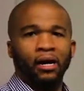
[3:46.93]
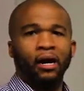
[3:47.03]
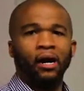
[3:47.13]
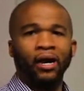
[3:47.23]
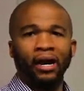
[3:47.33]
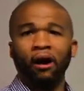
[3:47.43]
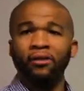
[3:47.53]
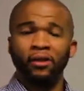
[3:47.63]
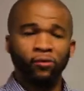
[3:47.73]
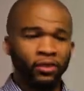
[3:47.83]
Okay, are
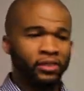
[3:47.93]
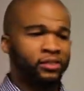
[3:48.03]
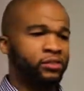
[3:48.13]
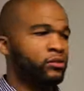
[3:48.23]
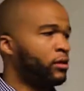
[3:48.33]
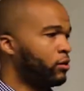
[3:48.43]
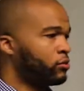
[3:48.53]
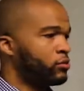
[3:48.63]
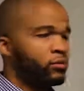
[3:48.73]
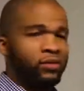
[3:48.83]
they willing to
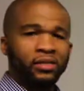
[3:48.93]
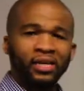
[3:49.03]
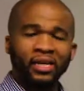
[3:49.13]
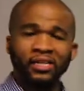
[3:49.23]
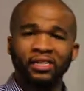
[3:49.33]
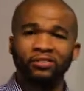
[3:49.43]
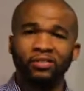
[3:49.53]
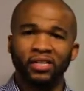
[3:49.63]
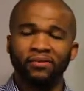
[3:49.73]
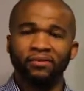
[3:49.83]
go to a link that you
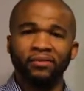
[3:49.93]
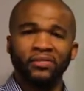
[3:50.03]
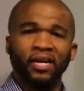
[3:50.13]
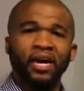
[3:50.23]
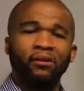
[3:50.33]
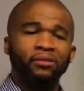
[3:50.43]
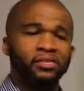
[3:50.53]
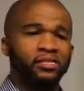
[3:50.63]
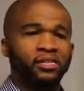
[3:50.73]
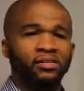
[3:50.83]
give them and say, hey, we need
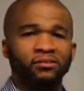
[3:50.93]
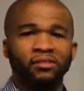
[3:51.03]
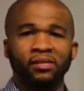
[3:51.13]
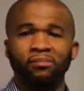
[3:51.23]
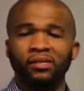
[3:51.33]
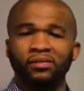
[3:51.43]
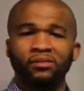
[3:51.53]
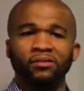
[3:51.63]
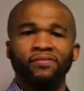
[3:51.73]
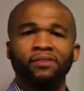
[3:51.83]
to schedule 10 minutes
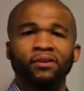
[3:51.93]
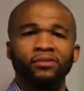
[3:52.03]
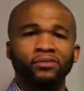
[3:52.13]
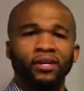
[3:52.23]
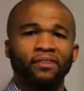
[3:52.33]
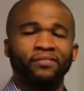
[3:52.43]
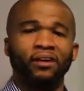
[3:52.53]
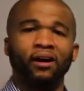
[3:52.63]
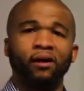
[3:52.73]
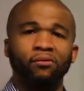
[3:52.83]
on the phone so I can
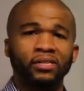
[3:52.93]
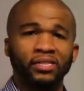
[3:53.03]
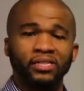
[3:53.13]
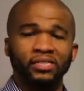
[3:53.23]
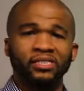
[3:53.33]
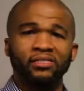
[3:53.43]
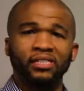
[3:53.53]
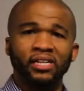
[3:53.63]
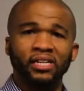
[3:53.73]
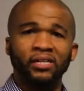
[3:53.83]
figure out what it is that you
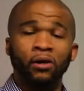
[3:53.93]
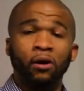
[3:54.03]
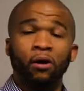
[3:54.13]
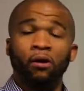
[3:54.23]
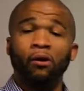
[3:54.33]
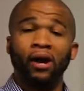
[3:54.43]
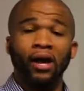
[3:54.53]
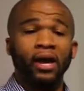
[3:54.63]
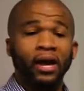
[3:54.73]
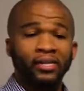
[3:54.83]
need? Or
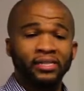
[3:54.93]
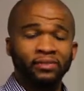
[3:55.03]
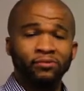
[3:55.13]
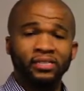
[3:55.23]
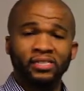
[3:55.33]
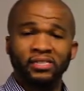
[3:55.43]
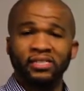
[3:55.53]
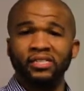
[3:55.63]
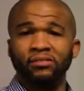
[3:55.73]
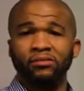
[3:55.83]
hey, we need to
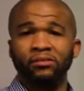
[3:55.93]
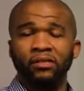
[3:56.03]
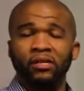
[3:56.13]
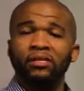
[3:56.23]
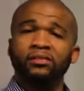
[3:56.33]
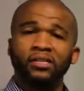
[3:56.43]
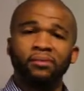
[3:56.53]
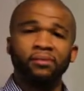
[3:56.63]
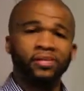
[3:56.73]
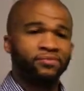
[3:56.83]
schedule
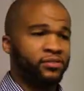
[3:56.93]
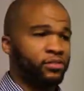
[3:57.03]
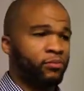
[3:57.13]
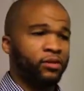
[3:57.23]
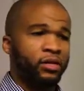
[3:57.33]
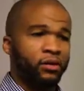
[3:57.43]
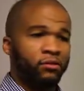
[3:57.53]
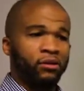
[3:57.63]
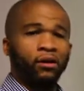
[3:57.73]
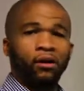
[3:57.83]
30 minutes for someone to go
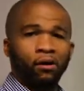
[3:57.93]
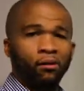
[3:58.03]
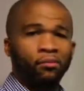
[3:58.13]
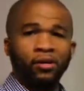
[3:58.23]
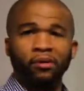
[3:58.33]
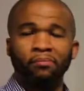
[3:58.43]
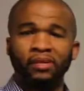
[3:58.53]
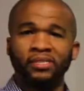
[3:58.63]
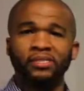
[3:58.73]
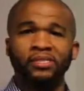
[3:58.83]
to your home or your
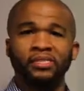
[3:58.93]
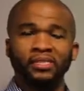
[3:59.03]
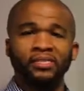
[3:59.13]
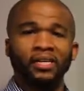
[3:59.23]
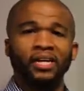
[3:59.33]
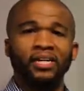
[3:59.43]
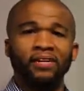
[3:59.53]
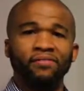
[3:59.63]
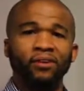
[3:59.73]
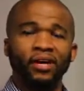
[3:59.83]
business and kind of
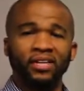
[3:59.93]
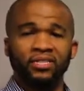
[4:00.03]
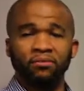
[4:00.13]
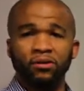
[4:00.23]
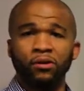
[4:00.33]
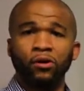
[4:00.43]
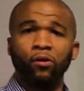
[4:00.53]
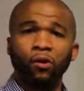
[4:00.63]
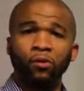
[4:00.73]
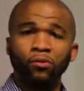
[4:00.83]
give you an estimate or a
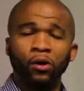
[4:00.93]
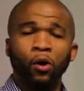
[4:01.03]
quote.